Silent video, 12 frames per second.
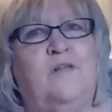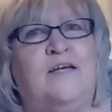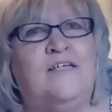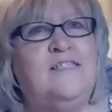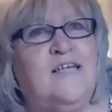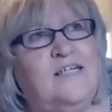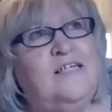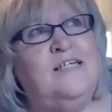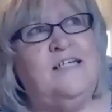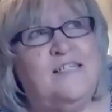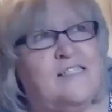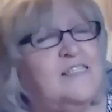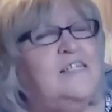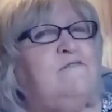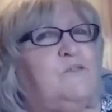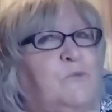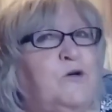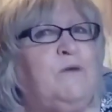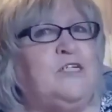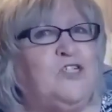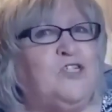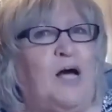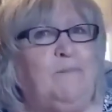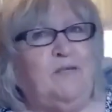I'd say Lydia Steves pretty
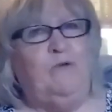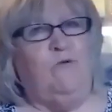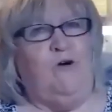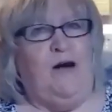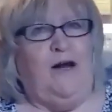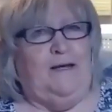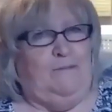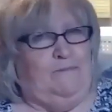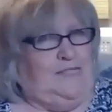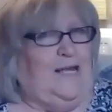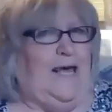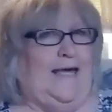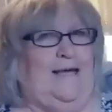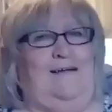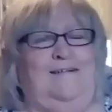much got me to where I am today.